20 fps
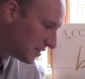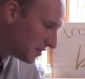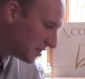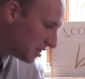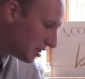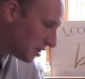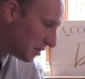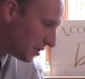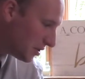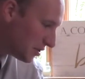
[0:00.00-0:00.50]

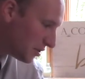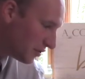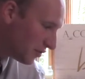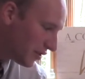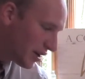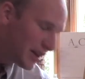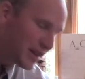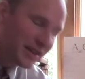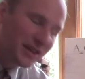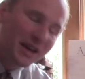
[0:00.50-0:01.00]
deal with? You'll
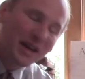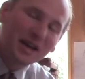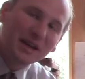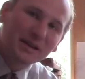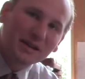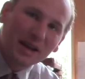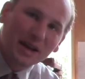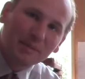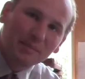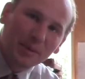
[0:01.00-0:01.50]
find that
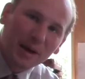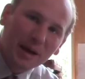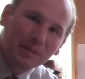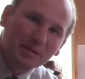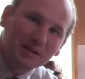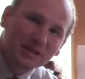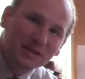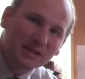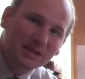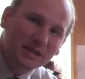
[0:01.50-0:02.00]
the 8
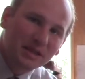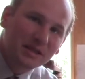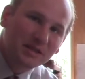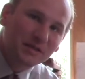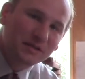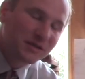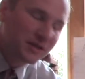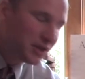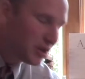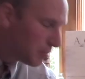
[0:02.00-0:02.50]
Baptist
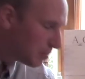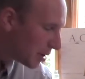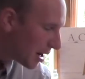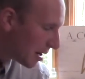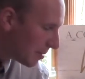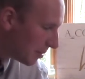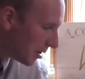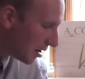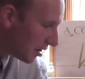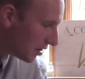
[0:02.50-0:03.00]
distinctives deal
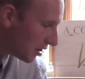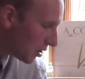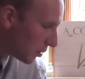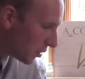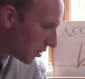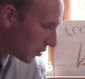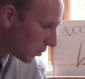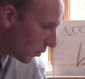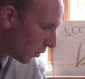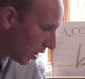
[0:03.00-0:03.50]
primarily
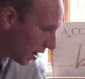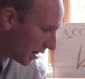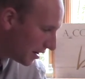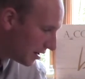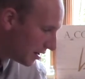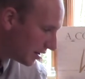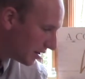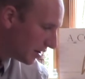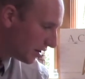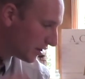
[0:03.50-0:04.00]
with
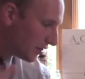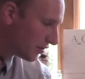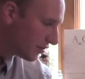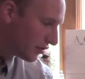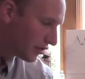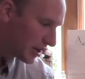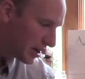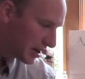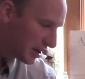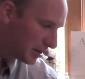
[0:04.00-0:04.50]
1,
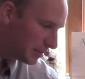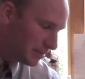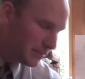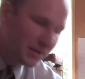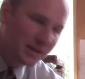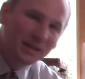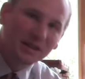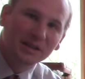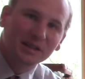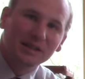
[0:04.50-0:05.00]
freedom,
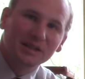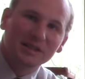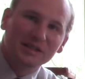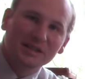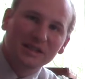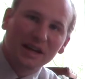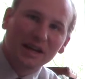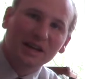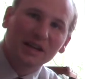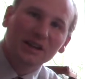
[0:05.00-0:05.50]

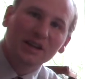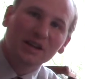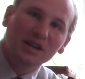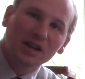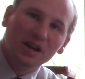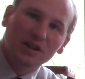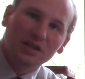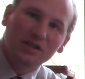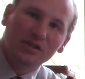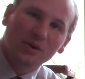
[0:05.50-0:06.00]

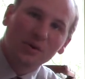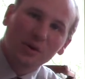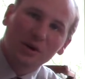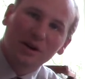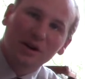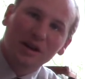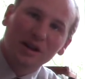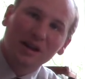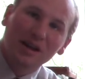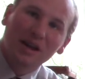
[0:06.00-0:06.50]
secondly,
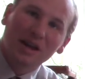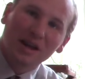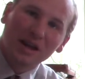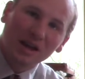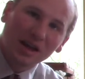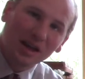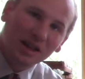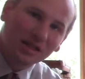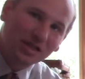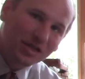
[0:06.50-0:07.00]
authority,
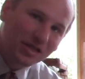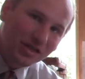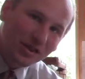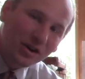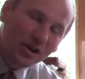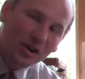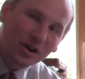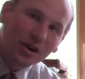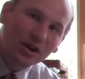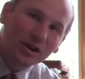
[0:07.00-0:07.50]
and
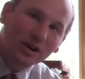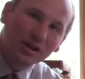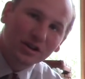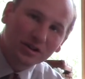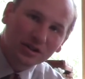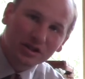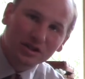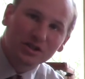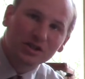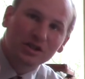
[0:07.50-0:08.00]
third,
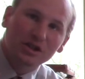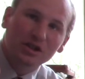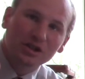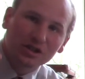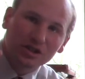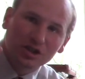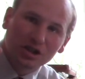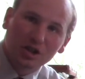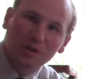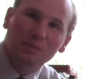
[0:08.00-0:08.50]
the
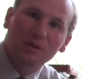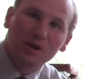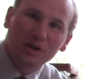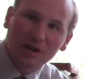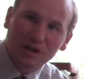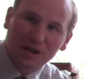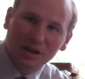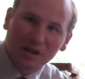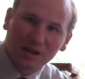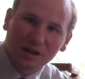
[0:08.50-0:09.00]
church
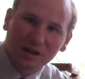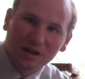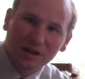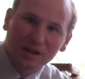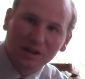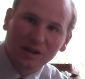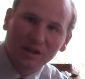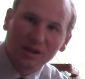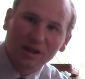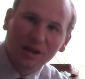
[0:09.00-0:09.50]
community.
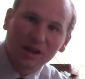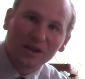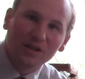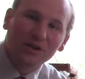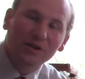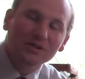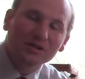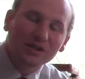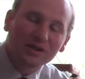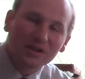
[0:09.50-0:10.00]
And
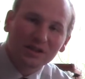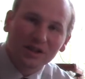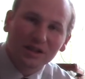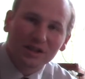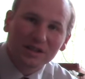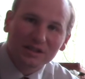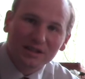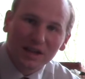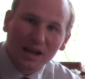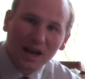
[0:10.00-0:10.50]
those are
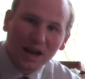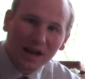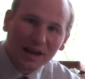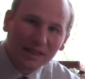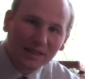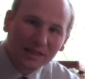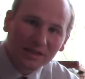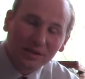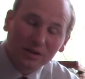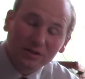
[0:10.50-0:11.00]
things
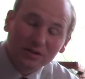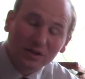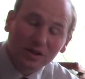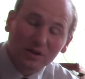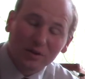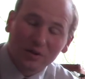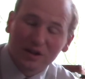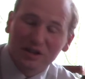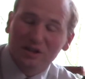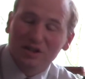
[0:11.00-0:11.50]
those are
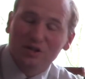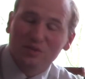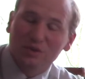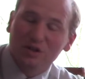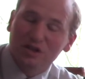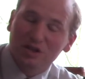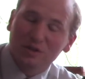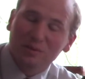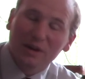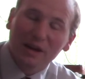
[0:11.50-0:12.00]
questions we
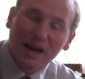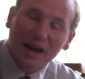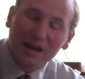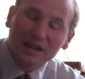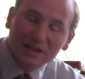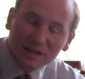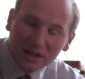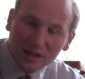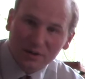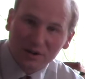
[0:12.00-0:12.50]
should be
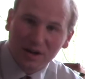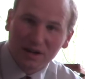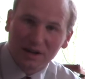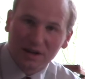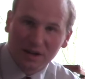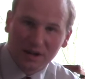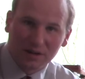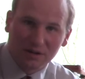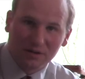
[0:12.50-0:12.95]
asking right now.